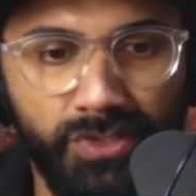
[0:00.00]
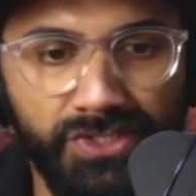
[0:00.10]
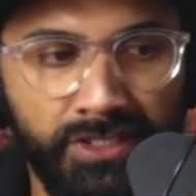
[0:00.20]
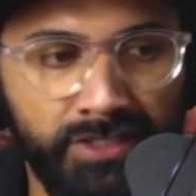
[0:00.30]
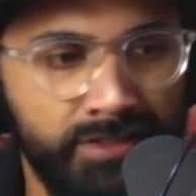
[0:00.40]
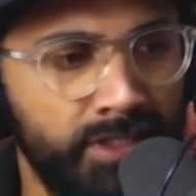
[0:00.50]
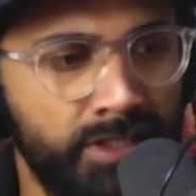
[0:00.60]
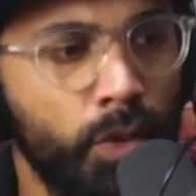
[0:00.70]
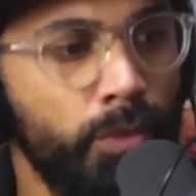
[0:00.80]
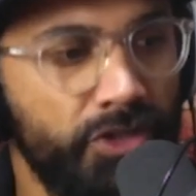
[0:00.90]
which is,
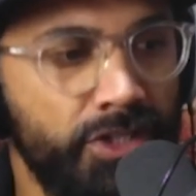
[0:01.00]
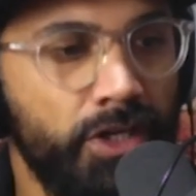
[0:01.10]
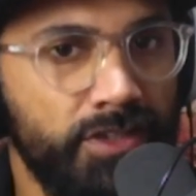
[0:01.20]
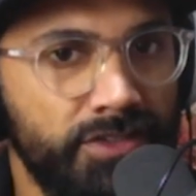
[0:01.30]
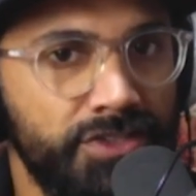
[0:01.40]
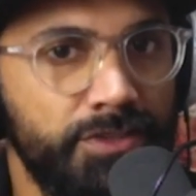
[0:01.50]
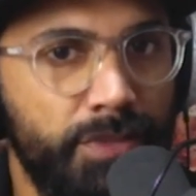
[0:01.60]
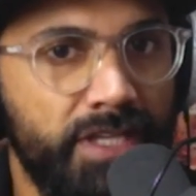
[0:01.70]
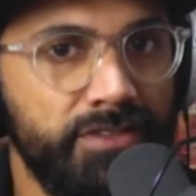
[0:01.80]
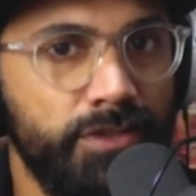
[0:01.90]
put the
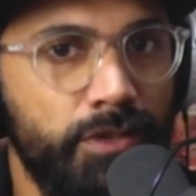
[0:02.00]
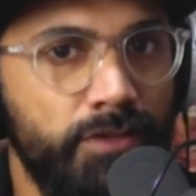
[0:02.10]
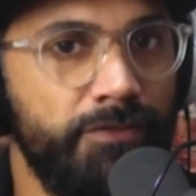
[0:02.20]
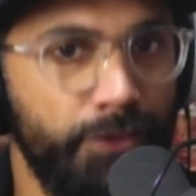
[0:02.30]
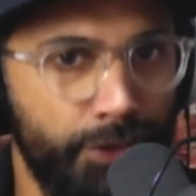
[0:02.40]
oxygen mask on